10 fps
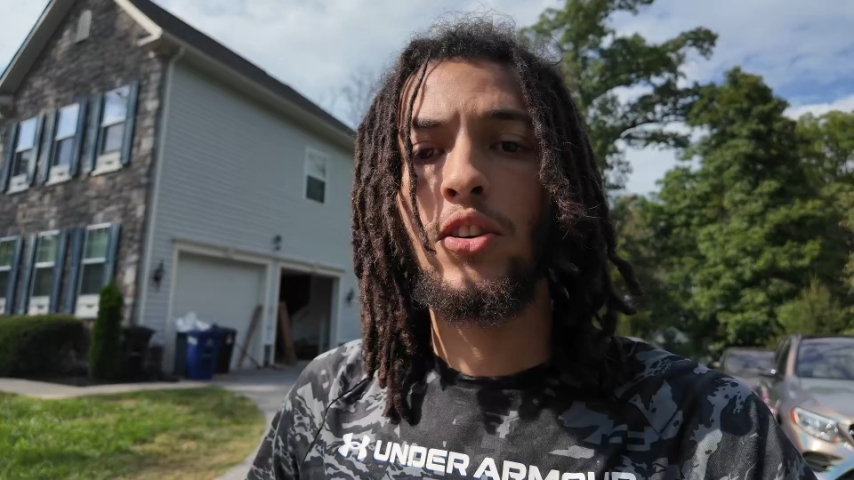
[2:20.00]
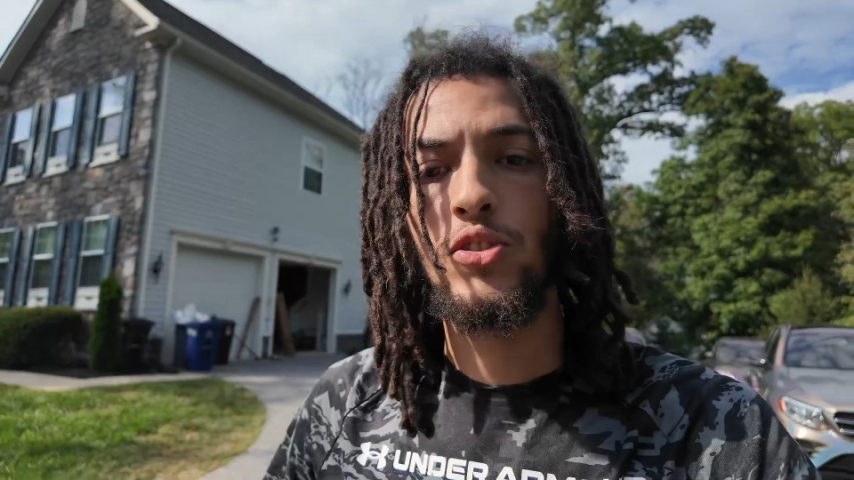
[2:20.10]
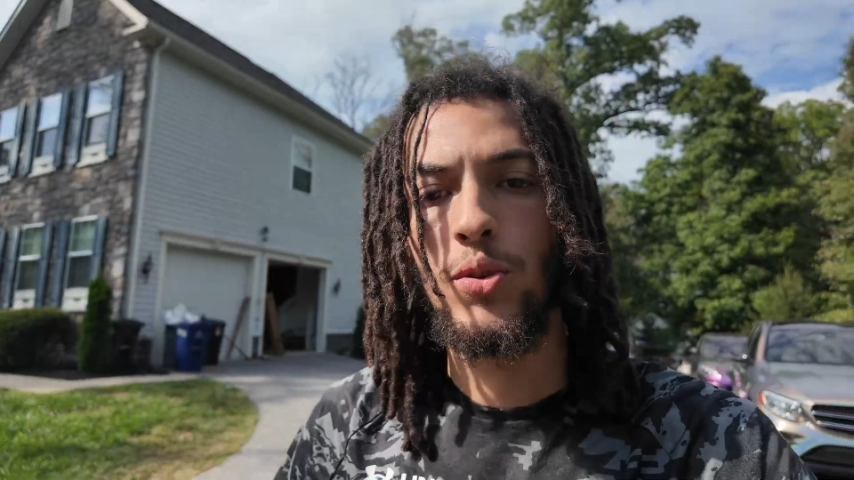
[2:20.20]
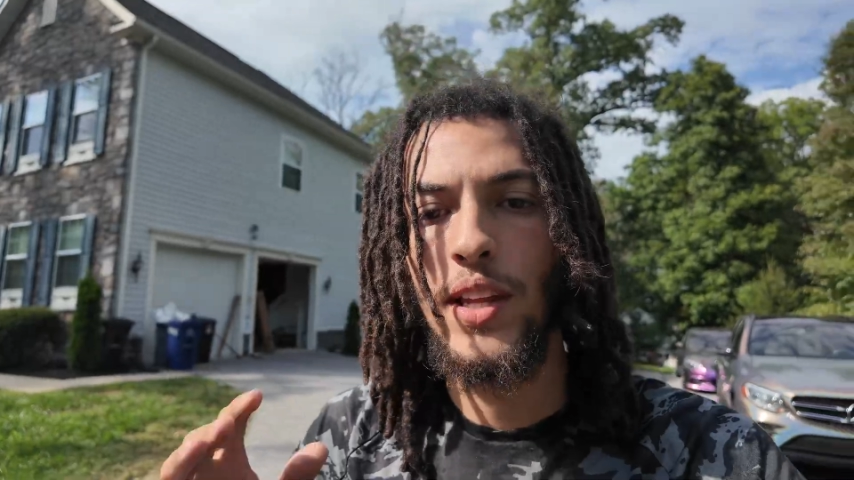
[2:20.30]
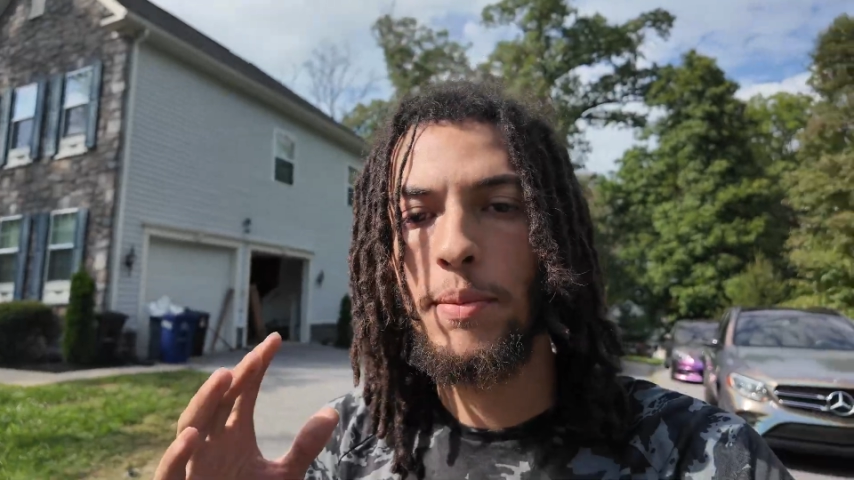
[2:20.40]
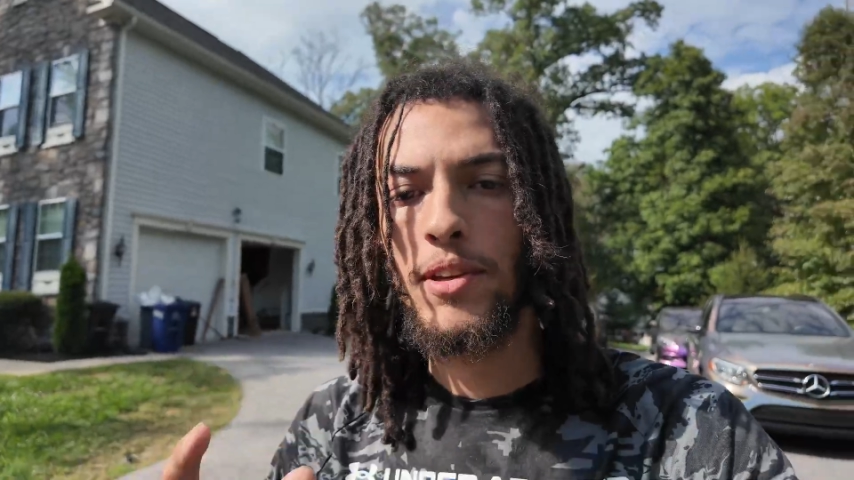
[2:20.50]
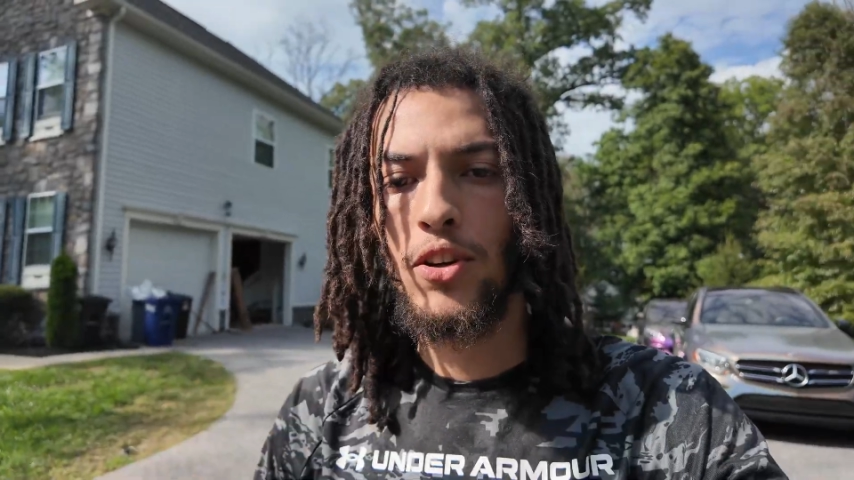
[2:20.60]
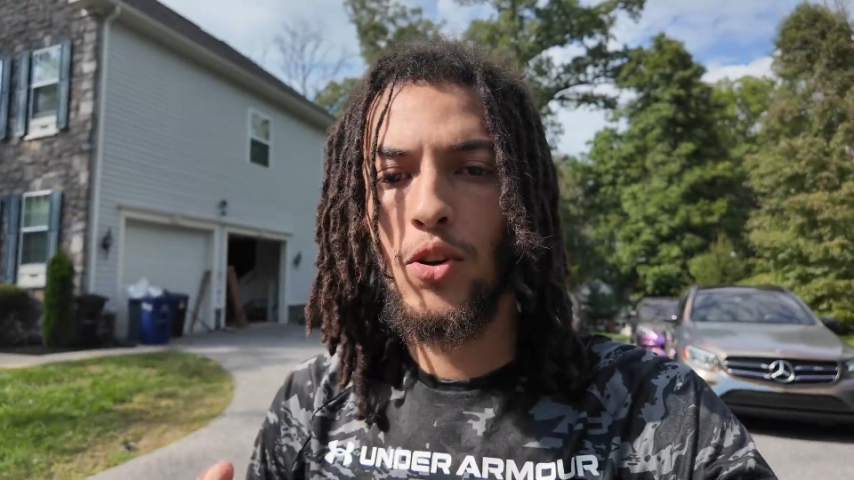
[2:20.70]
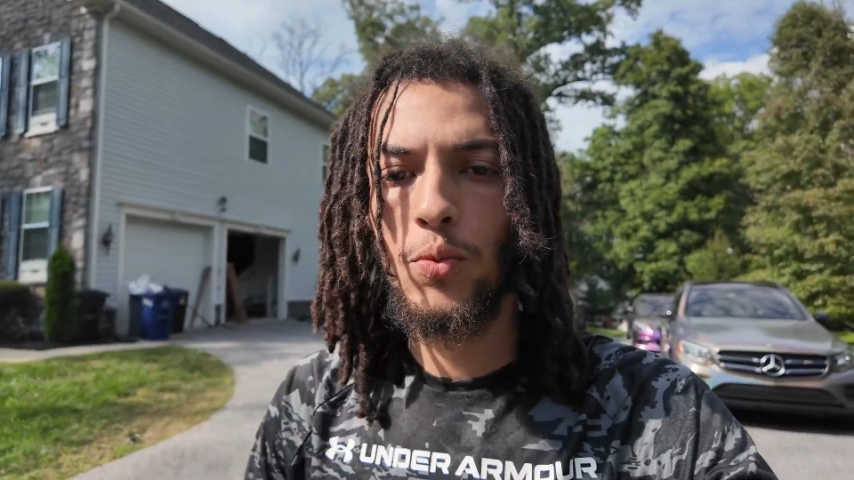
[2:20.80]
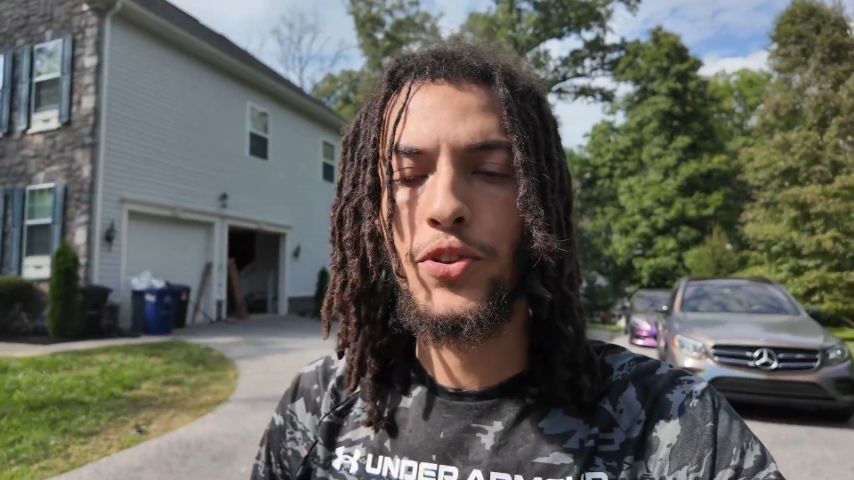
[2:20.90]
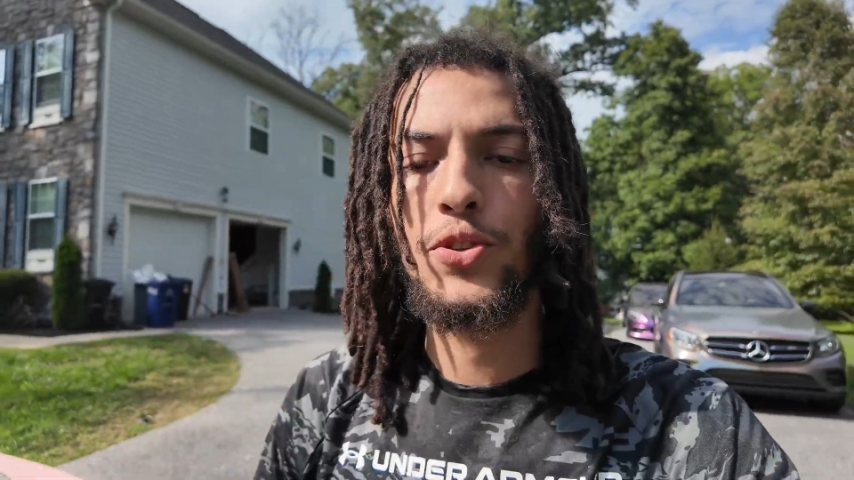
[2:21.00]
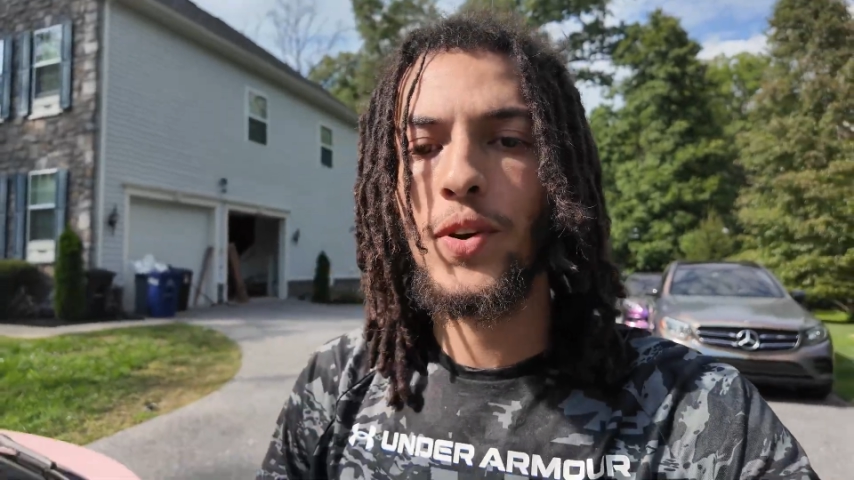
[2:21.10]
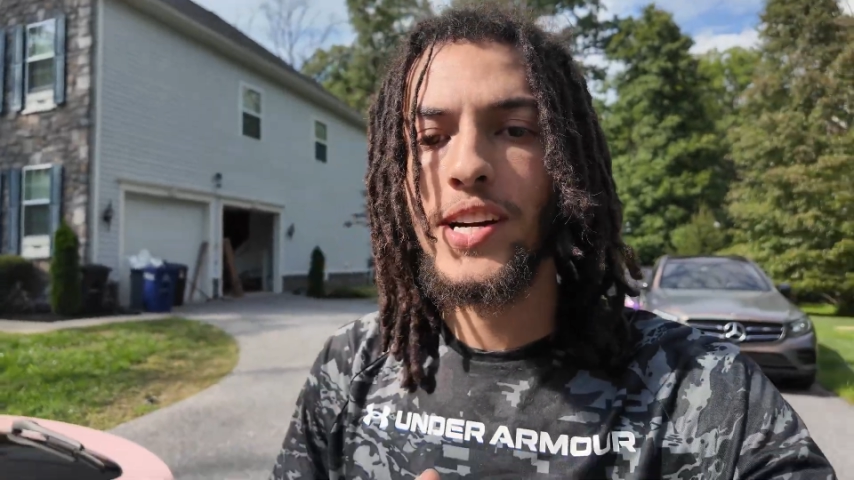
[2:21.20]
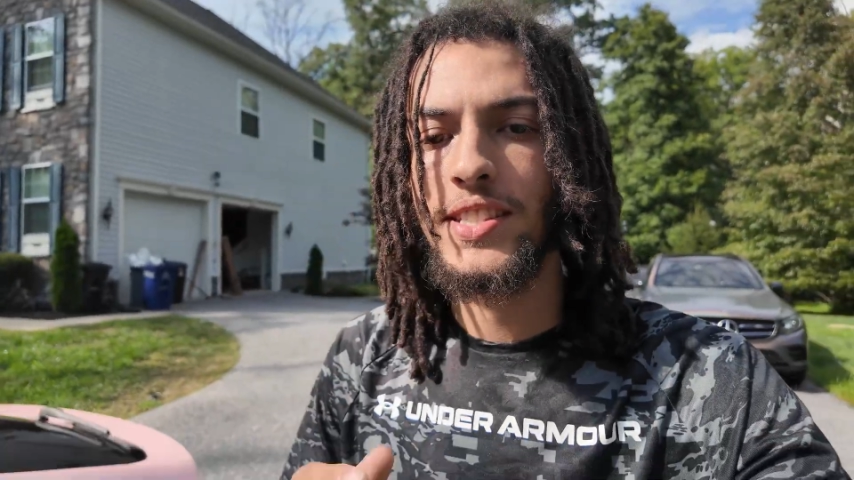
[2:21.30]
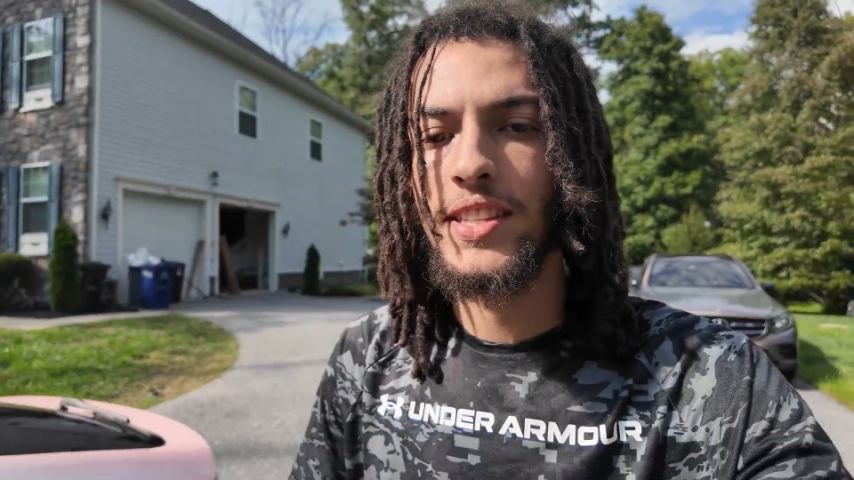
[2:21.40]
So let me know what you
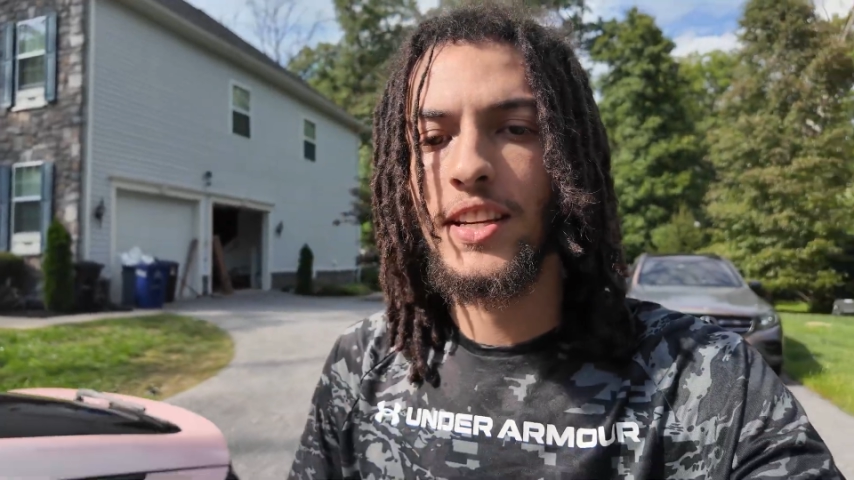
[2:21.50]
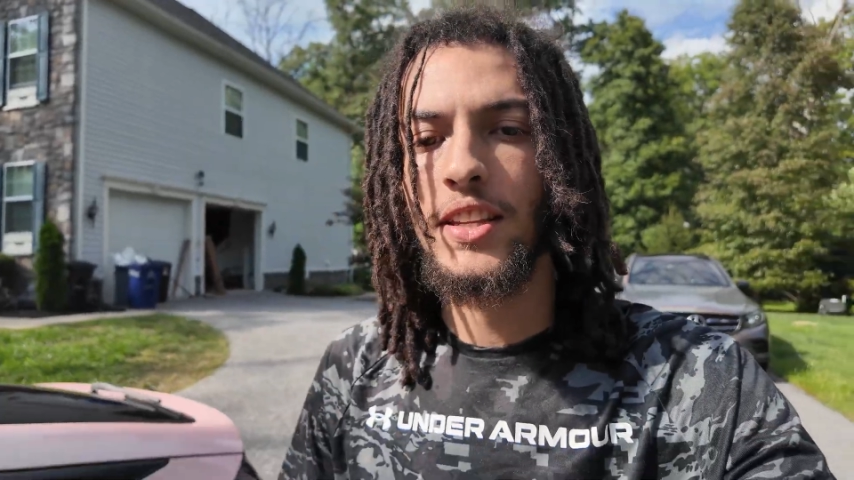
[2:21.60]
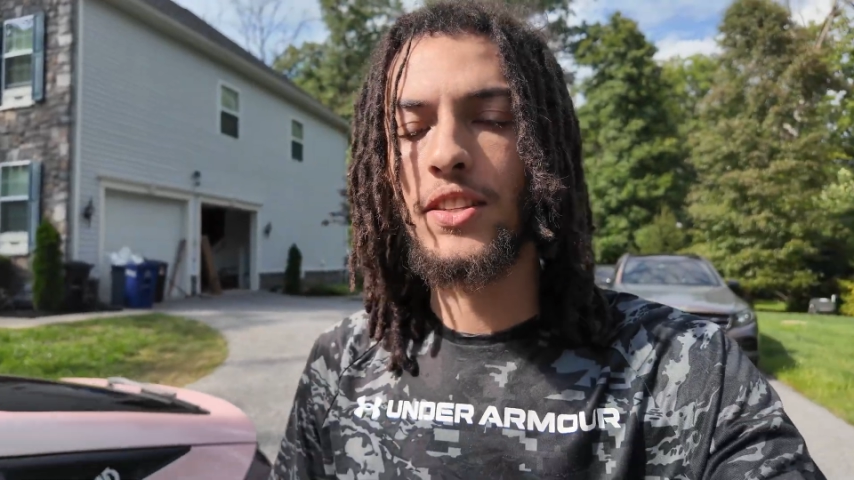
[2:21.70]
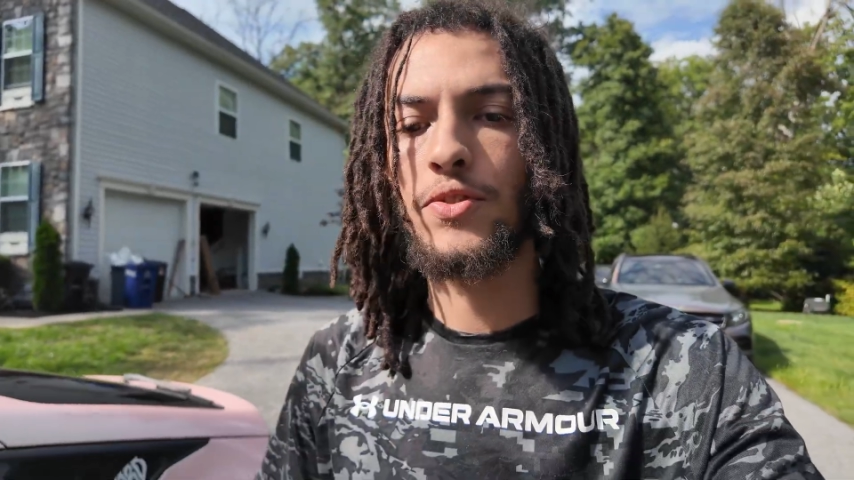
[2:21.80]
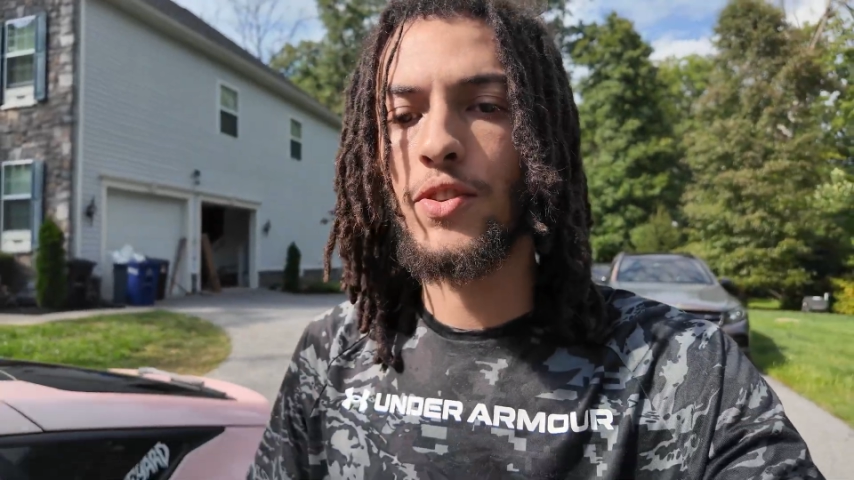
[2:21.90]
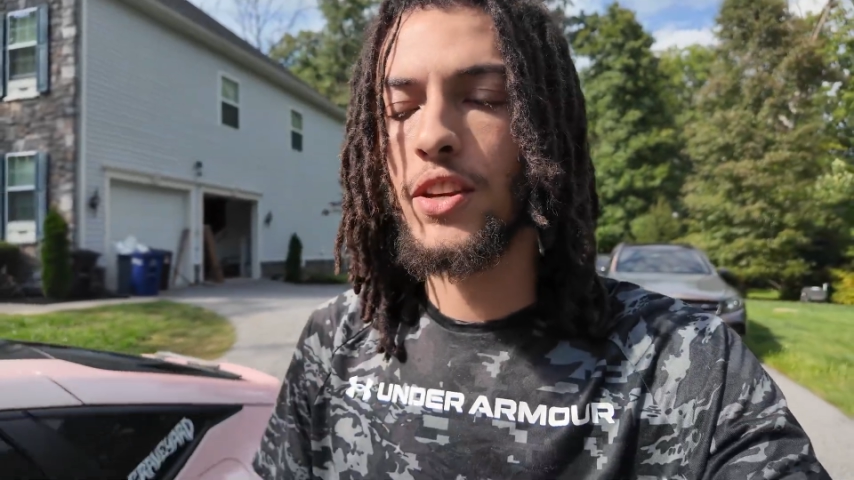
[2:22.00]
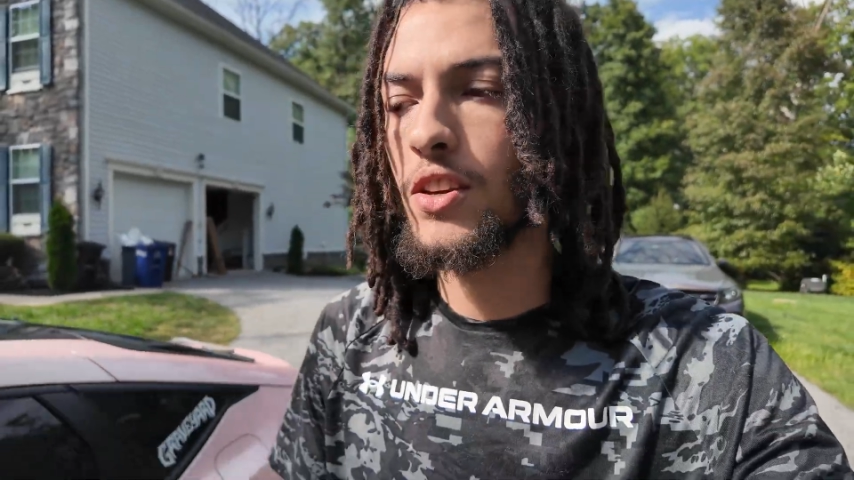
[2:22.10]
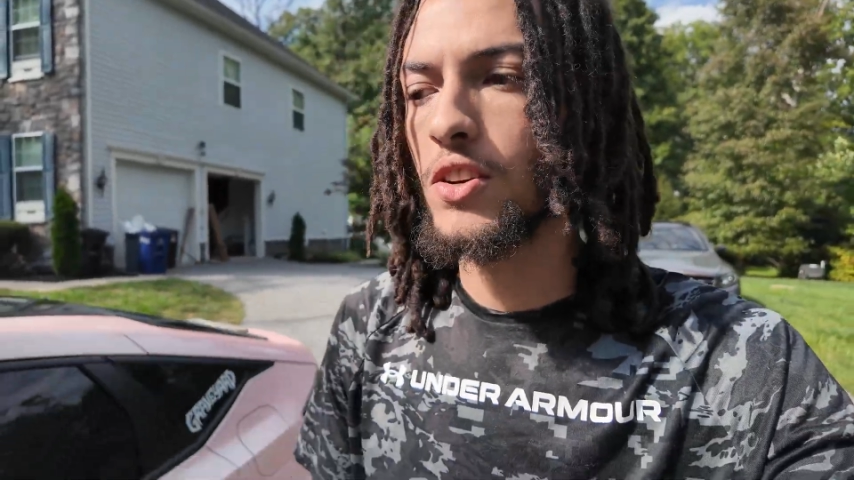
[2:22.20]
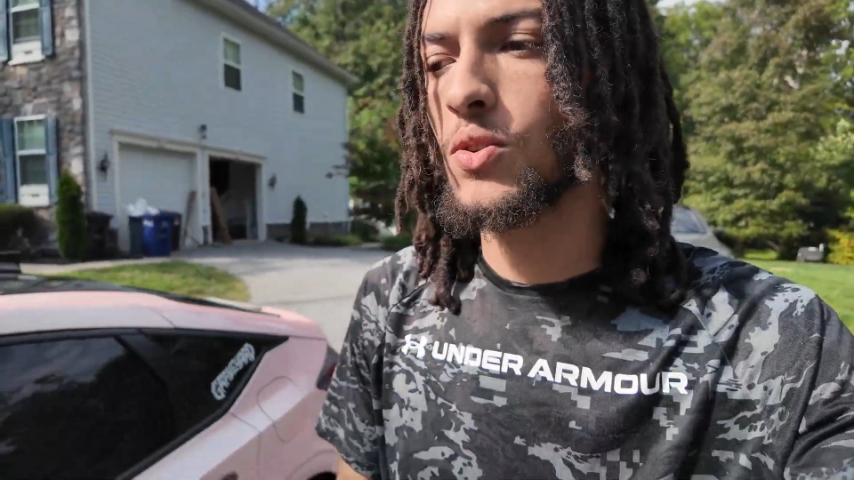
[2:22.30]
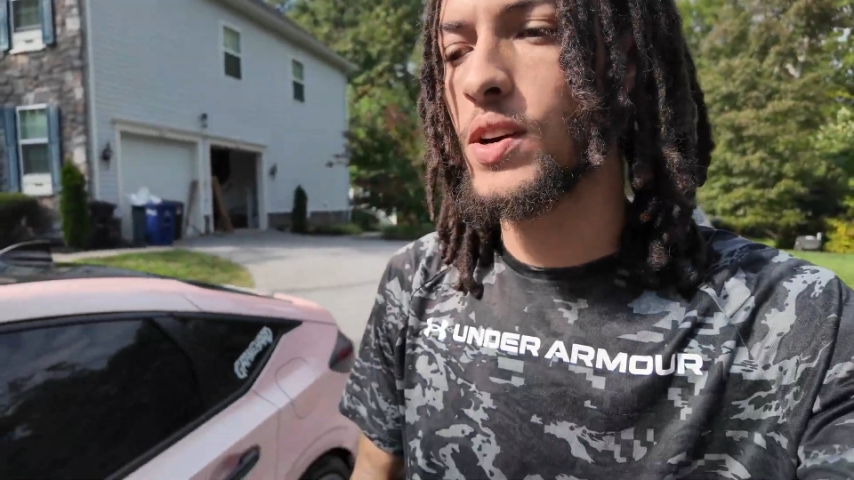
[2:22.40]
guys think of this video